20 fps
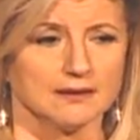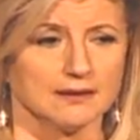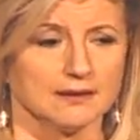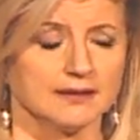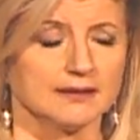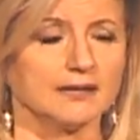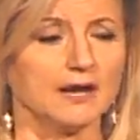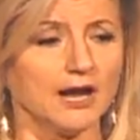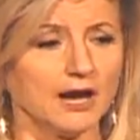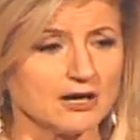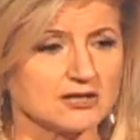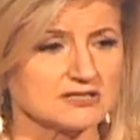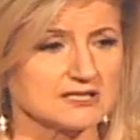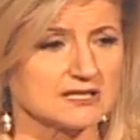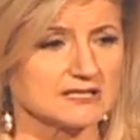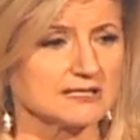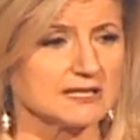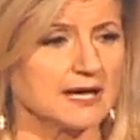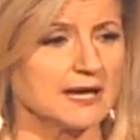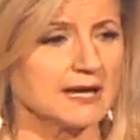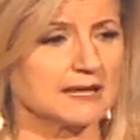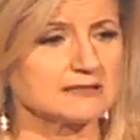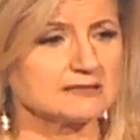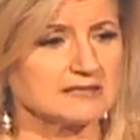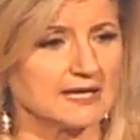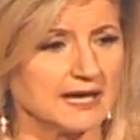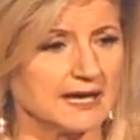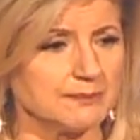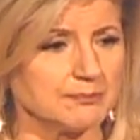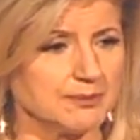in heart attacks,
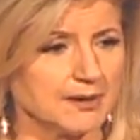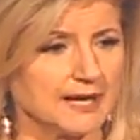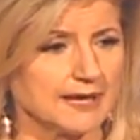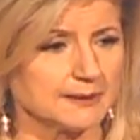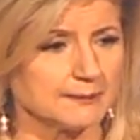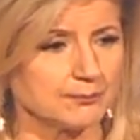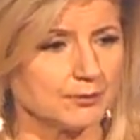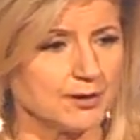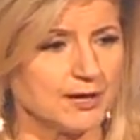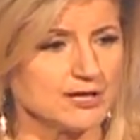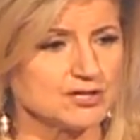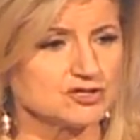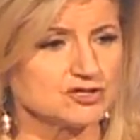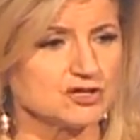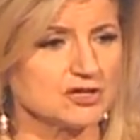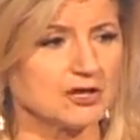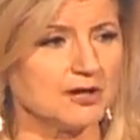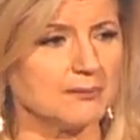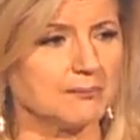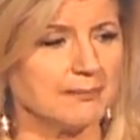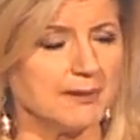high blood pressure,